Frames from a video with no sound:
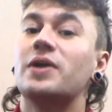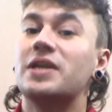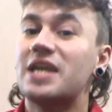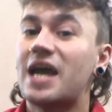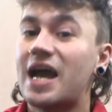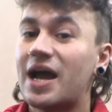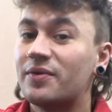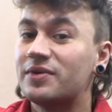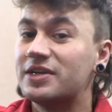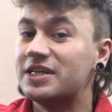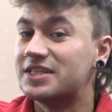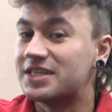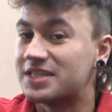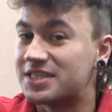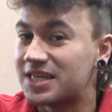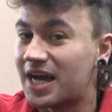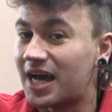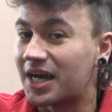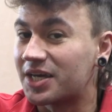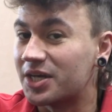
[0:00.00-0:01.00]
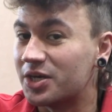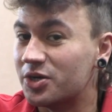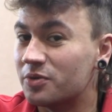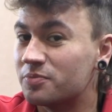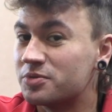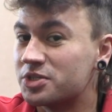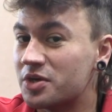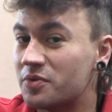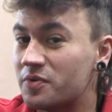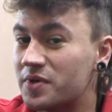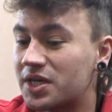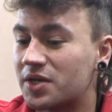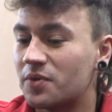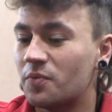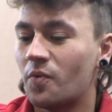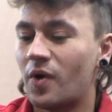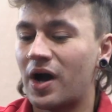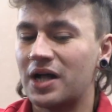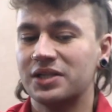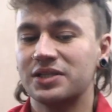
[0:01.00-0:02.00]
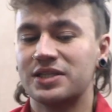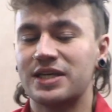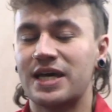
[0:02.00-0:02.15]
now need to tack it up so we can weld